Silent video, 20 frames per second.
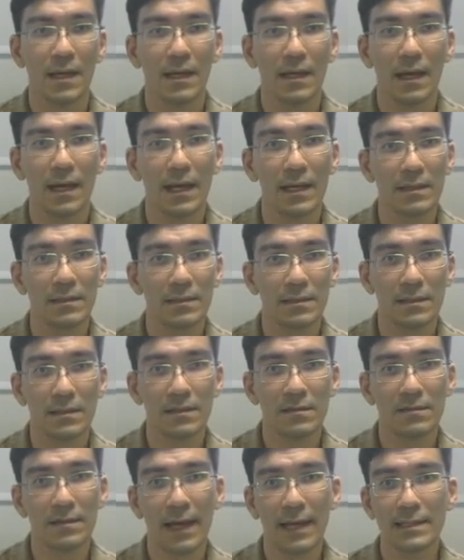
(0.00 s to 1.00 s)
And
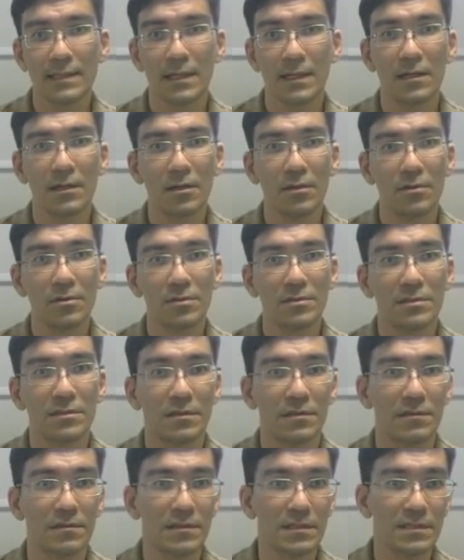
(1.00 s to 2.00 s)
that
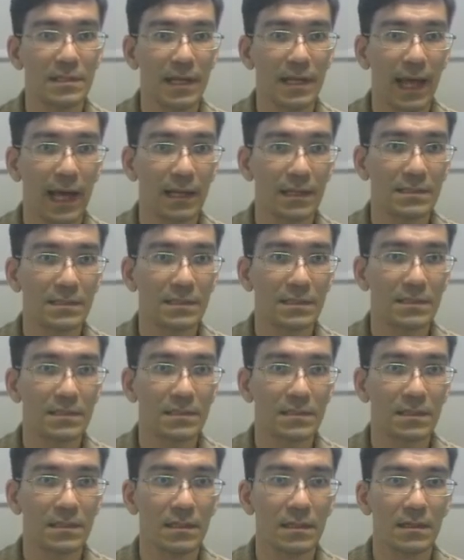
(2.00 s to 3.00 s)
concludes this
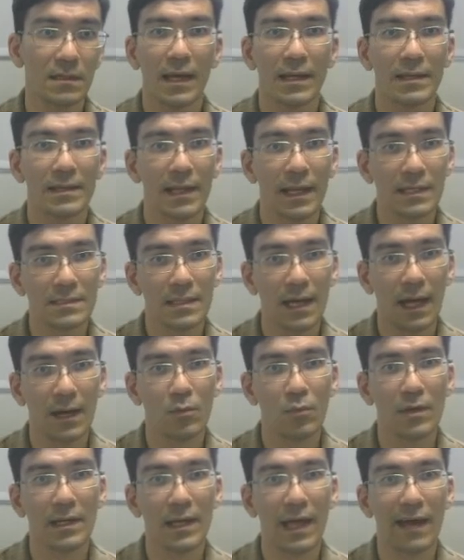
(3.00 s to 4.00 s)
analysis. Next time
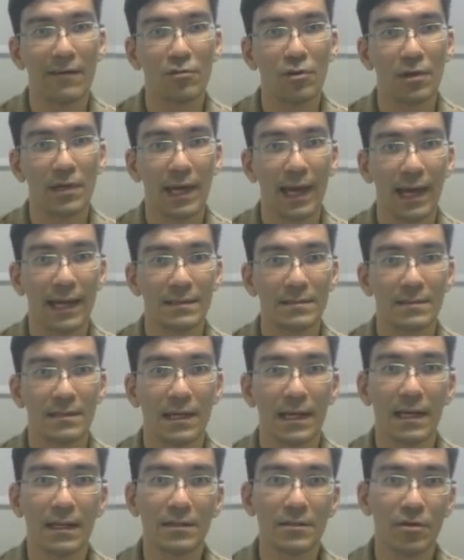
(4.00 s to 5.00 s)
we're going to have a look at
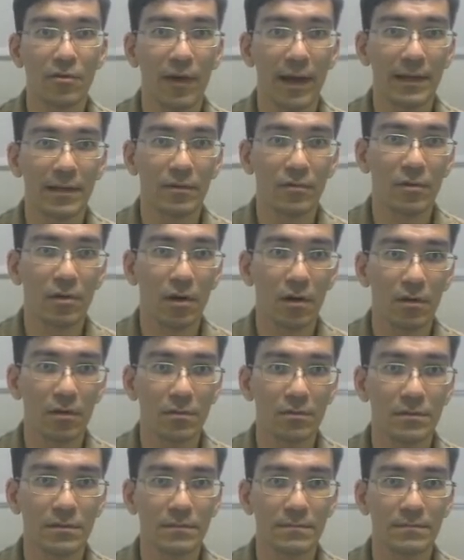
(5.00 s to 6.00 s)
Eldorado
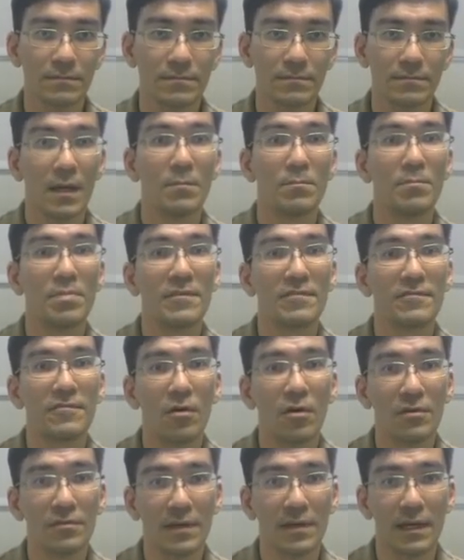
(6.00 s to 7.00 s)
Gold.
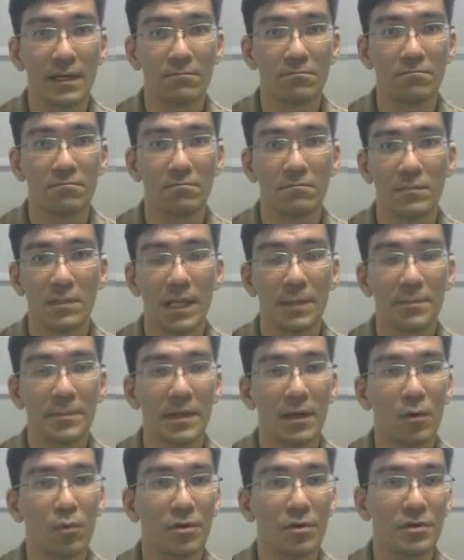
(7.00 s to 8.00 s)
Before then, let me
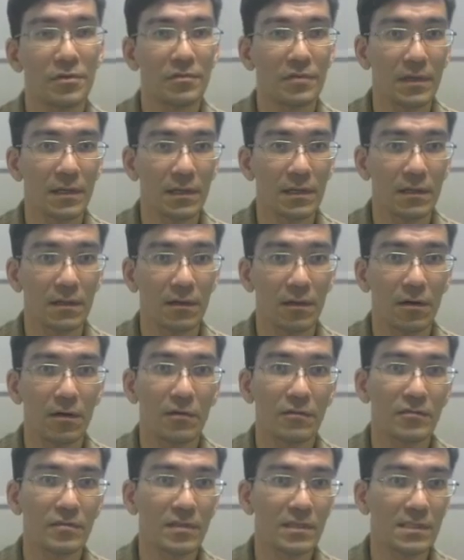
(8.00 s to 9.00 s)
know what you think
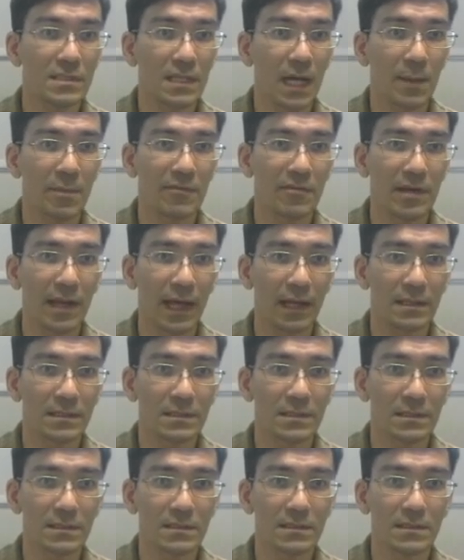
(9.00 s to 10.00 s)
of this type of
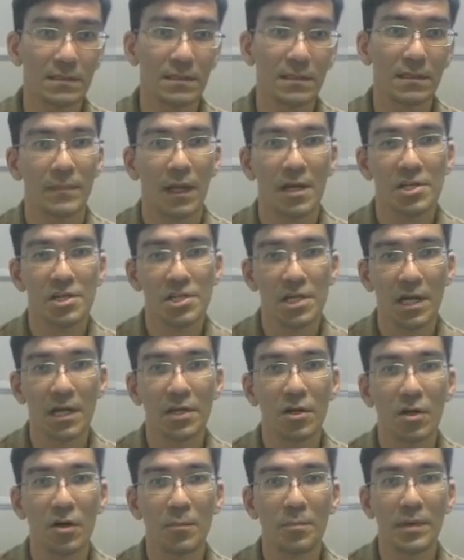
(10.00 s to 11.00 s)
analysis. Share
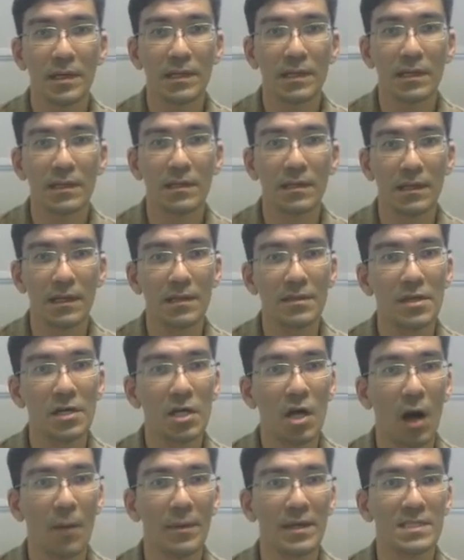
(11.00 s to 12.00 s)
your opinion in the
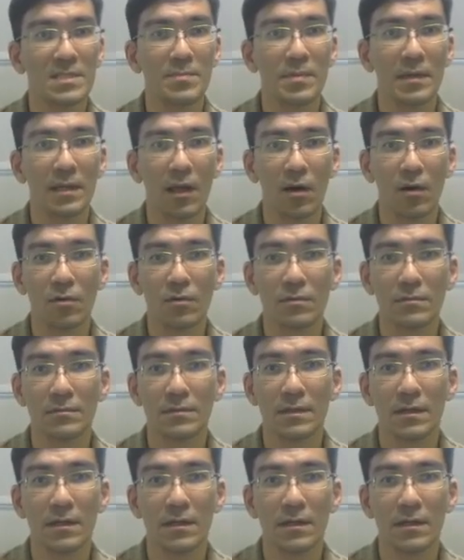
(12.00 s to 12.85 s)
comments below.